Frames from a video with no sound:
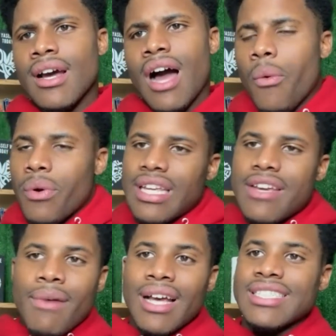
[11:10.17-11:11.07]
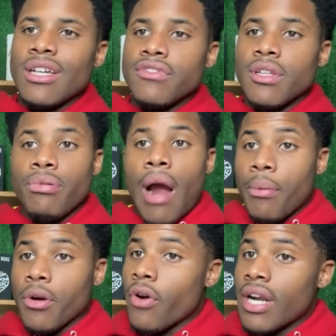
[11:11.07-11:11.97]
I wouldn't give myself the
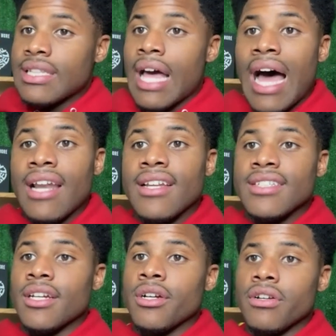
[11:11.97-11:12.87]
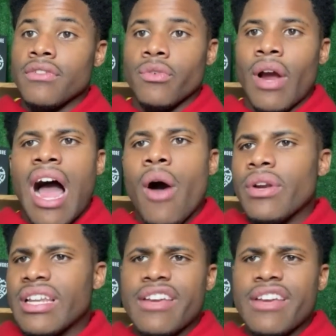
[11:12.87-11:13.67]
proper credit that I deserved, right? I wouldn't